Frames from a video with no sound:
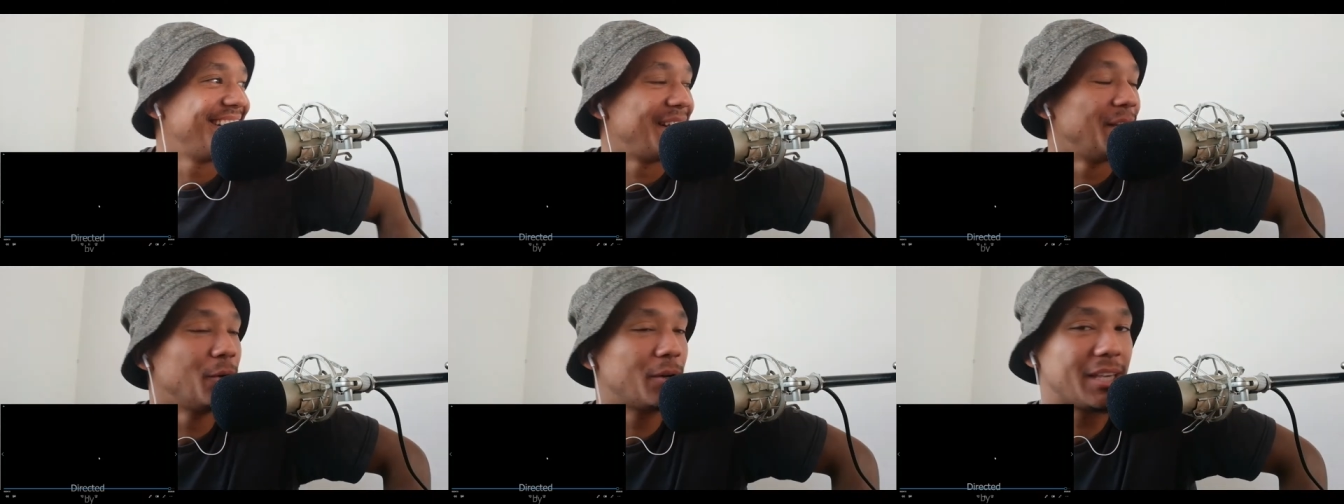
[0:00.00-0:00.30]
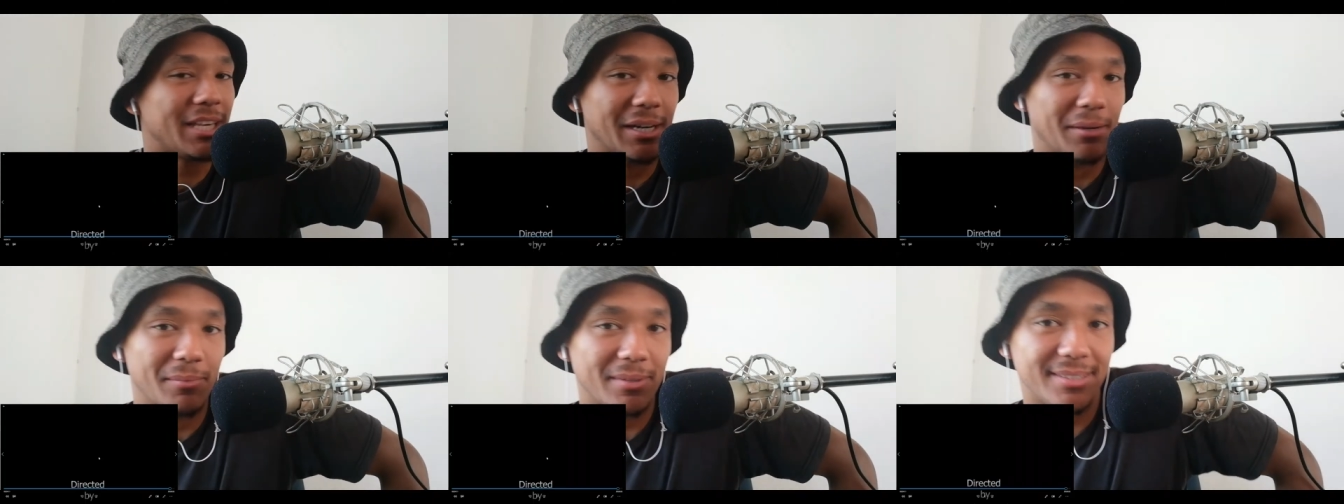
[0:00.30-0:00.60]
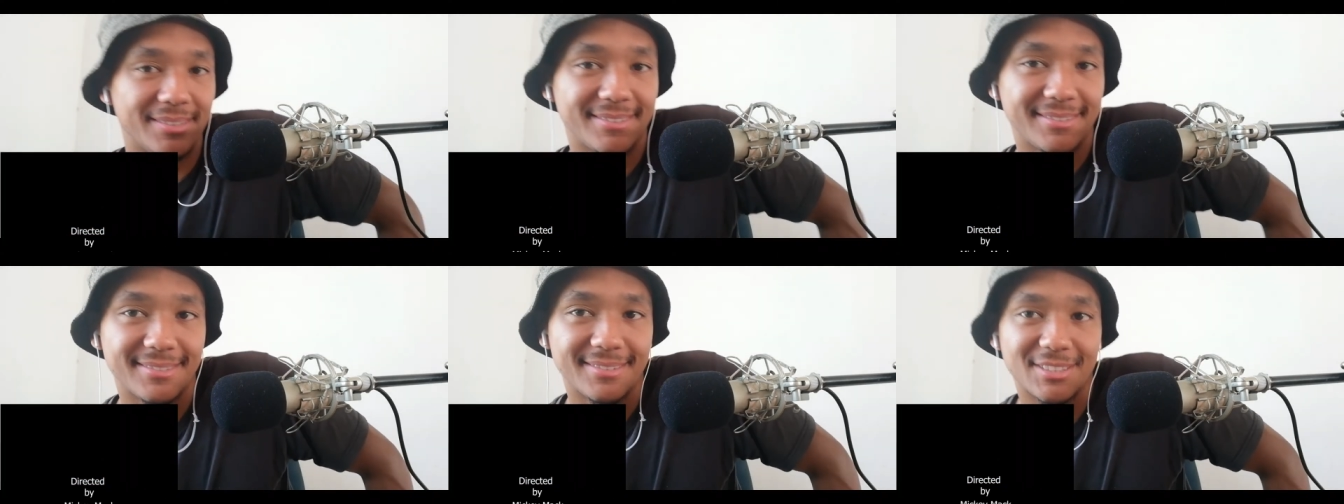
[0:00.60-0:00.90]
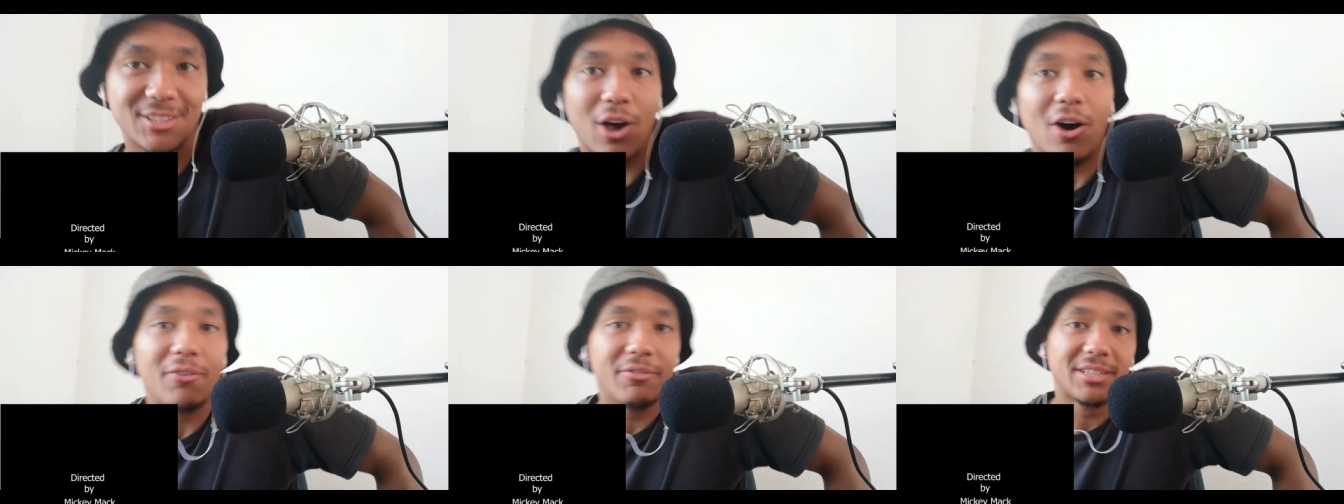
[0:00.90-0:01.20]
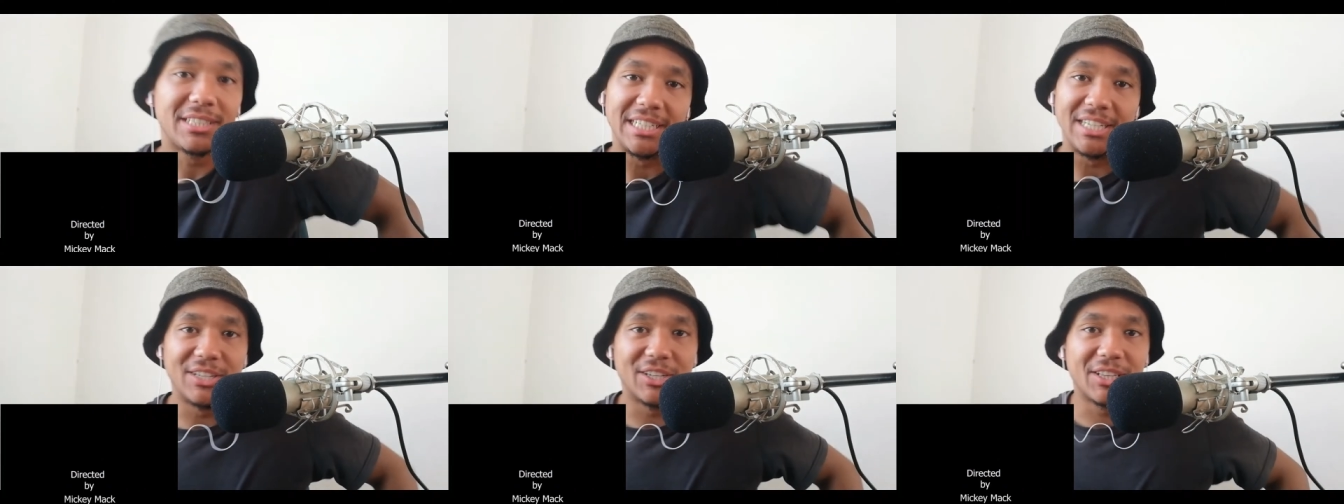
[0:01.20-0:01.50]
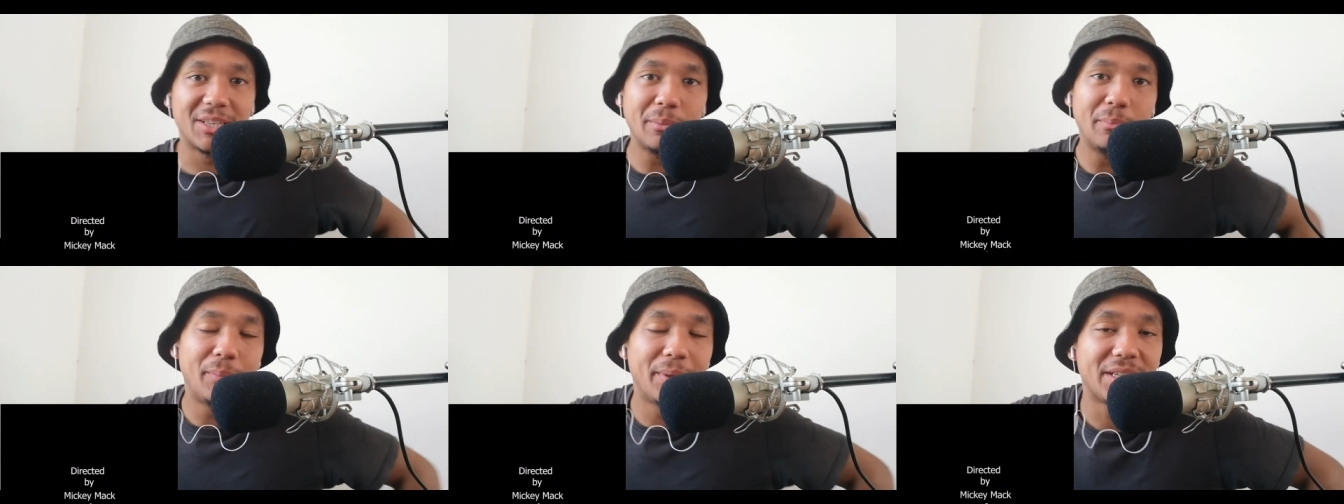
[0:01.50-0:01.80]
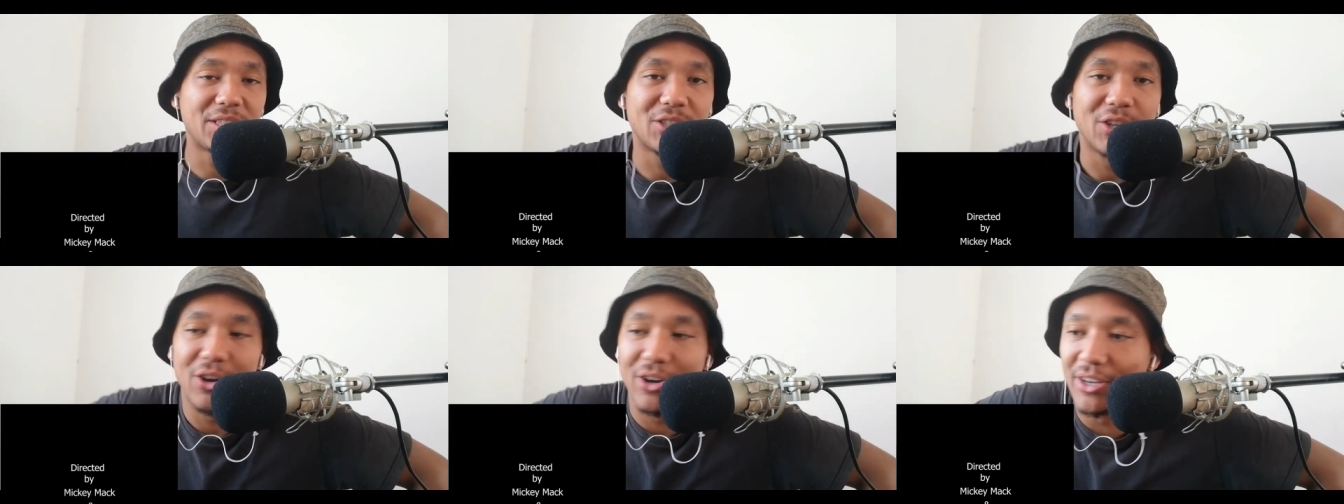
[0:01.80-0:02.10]
look here, man. It's obviously not the
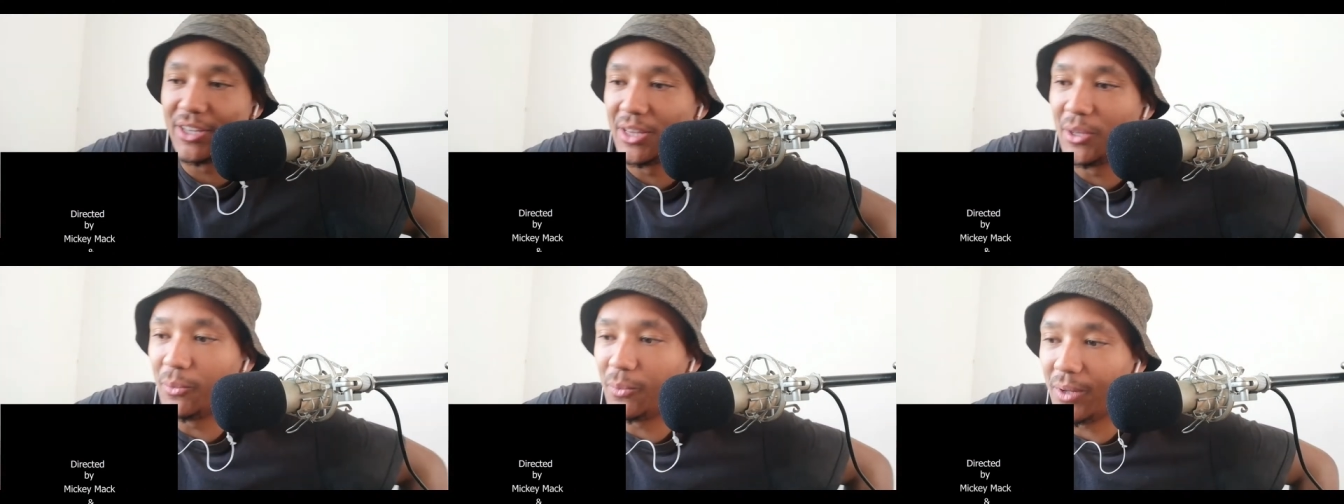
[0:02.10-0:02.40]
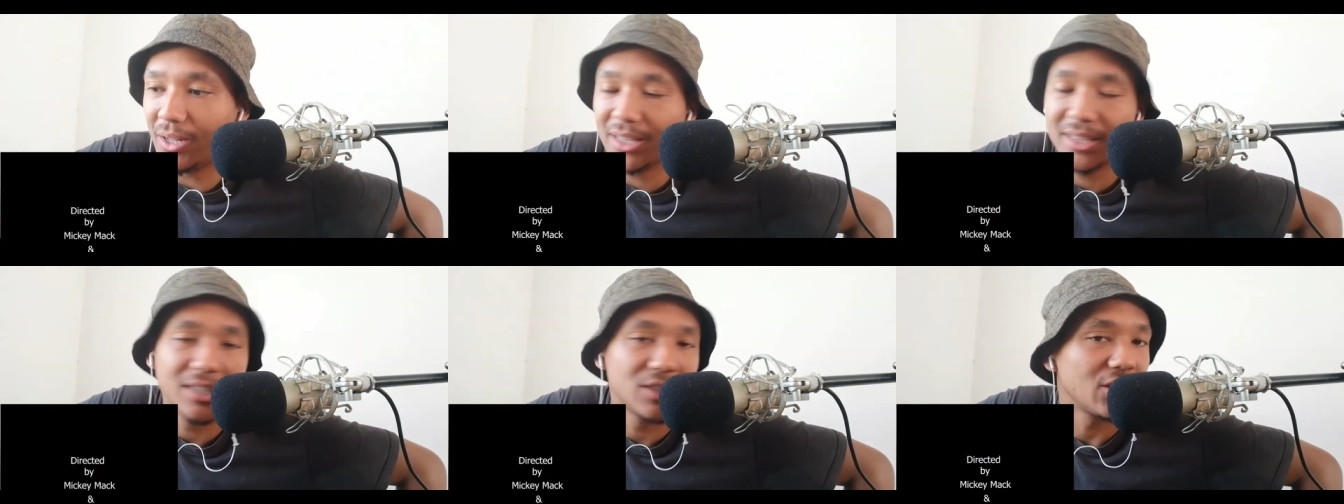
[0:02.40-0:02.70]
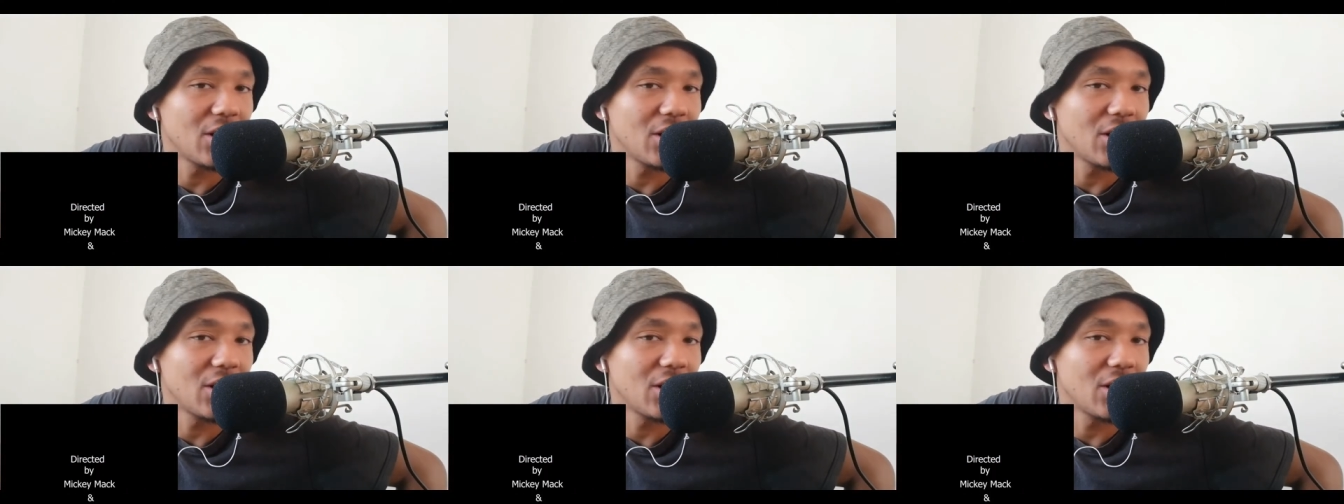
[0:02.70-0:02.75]
best song in the world.